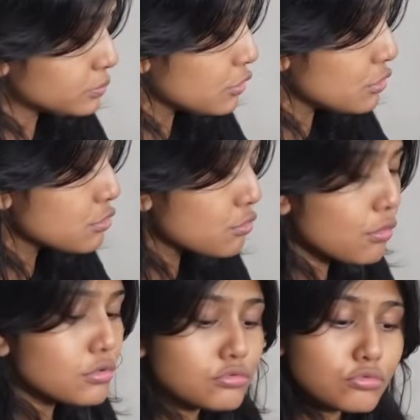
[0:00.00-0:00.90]
This
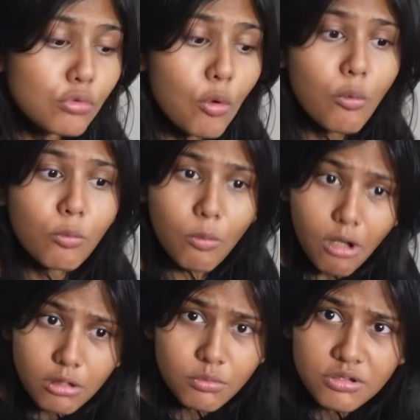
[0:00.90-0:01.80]
goes so
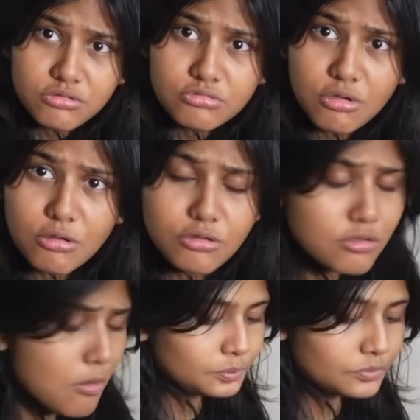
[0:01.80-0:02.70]
well with this.
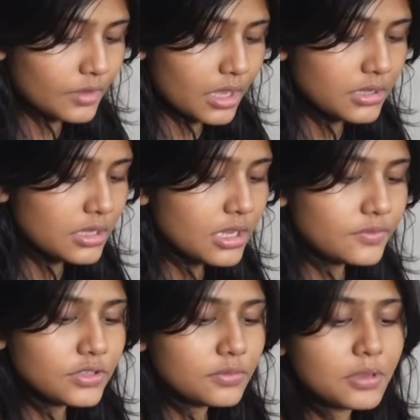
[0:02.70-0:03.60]
I think
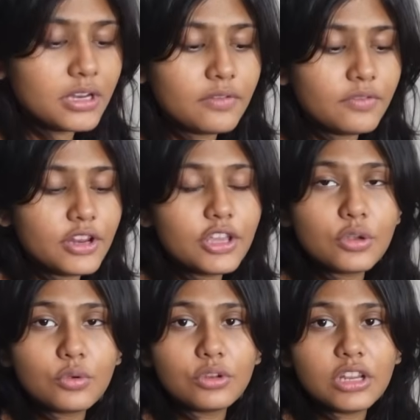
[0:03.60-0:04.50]
I've just made a very
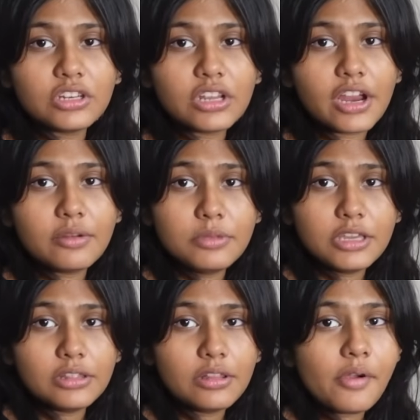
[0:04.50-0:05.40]
good entire meal.